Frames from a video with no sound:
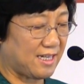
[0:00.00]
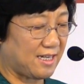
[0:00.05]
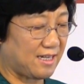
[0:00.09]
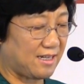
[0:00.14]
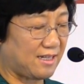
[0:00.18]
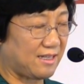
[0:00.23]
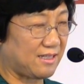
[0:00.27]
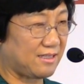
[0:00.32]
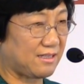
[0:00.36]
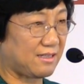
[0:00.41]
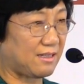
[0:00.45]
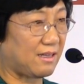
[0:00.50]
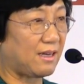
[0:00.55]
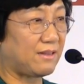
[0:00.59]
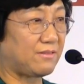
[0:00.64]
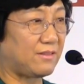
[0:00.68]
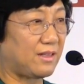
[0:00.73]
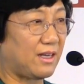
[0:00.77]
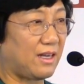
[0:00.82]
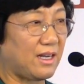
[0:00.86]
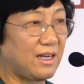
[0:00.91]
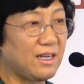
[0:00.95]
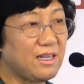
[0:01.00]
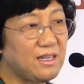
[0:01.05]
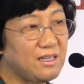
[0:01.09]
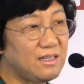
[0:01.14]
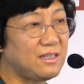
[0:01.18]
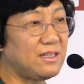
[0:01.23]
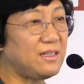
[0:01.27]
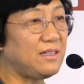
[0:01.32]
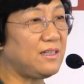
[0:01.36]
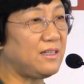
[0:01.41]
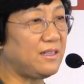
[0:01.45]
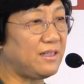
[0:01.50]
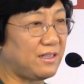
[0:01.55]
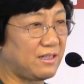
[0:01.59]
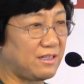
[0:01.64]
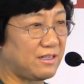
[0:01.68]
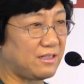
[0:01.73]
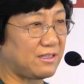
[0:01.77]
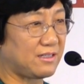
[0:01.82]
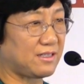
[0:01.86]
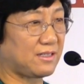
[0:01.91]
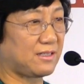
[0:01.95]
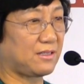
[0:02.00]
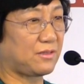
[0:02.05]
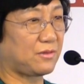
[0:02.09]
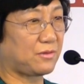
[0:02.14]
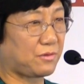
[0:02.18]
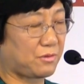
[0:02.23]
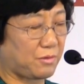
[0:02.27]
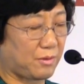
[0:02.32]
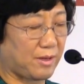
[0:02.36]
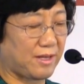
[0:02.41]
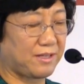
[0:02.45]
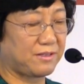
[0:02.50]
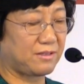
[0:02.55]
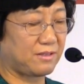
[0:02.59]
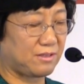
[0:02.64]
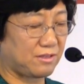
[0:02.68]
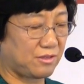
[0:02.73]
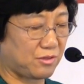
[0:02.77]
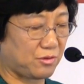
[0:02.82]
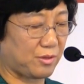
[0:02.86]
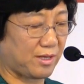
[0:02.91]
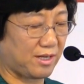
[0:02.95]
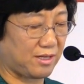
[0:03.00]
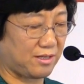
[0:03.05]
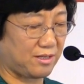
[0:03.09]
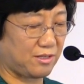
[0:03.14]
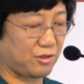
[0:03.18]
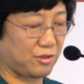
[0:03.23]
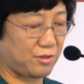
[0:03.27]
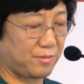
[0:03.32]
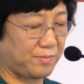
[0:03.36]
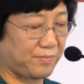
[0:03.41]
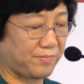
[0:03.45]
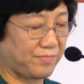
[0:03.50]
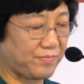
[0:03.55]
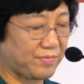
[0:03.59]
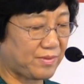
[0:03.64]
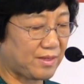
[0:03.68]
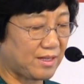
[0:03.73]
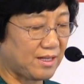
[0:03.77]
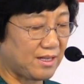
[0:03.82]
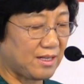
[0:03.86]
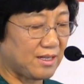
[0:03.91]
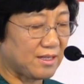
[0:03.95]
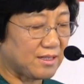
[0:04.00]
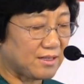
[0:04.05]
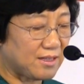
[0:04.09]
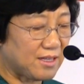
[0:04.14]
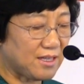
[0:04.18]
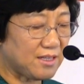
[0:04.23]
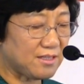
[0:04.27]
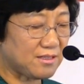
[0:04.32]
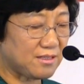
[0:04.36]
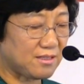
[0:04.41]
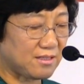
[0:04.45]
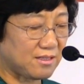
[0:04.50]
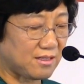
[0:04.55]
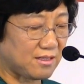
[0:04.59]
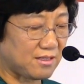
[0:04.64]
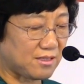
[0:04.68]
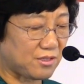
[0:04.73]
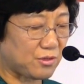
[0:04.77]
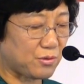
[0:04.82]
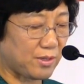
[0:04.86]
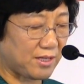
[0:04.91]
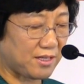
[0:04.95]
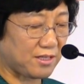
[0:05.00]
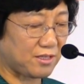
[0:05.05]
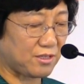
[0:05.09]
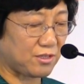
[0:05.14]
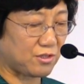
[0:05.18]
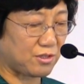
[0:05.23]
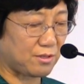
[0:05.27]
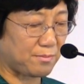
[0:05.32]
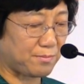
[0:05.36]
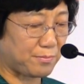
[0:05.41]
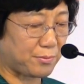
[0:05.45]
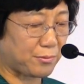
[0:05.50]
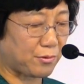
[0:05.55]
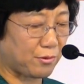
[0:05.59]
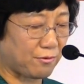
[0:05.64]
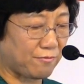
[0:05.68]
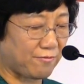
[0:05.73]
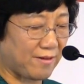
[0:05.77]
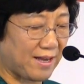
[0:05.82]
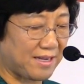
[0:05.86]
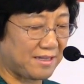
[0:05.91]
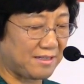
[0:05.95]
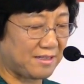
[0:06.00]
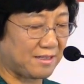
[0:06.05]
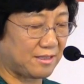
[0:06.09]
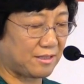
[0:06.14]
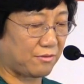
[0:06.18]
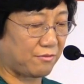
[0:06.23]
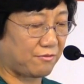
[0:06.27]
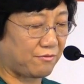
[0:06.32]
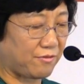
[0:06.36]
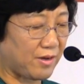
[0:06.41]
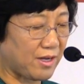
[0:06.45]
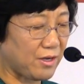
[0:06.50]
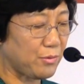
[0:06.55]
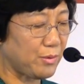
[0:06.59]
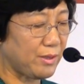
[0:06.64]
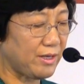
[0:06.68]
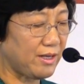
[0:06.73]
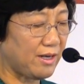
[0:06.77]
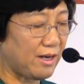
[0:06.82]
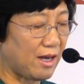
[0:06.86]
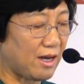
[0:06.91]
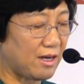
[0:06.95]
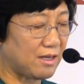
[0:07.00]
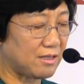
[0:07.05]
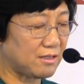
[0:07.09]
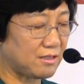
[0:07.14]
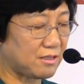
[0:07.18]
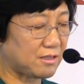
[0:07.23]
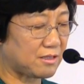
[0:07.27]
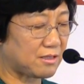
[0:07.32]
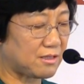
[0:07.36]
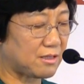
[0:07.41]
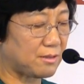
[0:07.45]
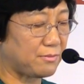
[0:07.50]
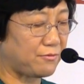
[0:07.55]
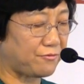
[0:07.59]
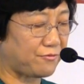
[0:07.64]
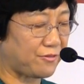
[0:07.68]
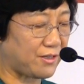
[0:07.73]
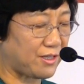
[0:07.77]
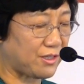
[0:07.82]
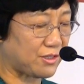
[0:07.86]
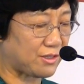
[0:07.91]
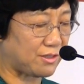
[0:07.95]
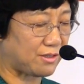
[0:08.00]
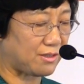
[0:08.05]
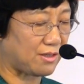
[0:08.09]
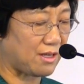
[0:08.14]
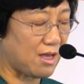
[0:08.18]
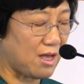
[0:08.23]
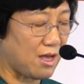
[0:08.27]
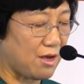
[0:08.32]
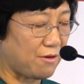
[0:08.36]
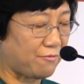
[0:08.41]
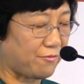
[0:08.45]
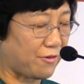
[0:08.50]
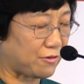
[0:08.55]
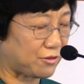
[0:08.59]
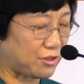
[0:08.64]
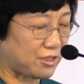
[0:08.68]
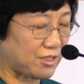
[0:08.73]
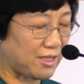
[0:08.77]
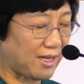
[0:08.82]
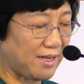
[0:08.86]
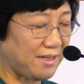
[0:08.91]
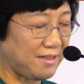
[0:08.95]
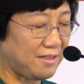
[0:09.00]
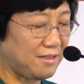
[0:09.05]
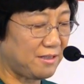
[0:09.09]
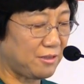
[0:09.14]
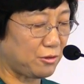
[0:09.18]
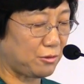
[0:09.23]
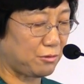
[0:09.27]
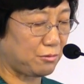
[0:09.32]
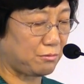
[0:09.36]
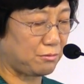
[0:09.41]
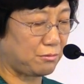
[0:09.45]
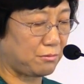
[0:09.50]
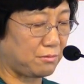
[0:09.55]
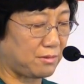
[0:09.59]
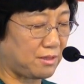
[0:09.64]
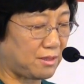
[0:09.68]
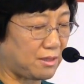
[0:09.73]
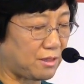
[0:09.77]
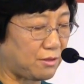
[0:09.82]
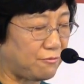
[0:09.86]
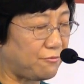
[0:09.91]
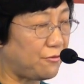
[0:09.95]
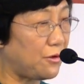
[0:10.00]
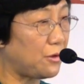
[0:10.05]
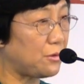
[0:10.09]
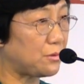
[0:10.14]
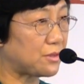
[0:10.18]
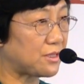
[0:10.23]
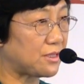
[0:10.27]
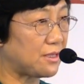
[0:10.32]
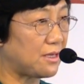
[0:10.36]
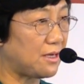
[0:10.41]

It's an 80 years grand strategy. This strategy provided very long-term vision for China to devote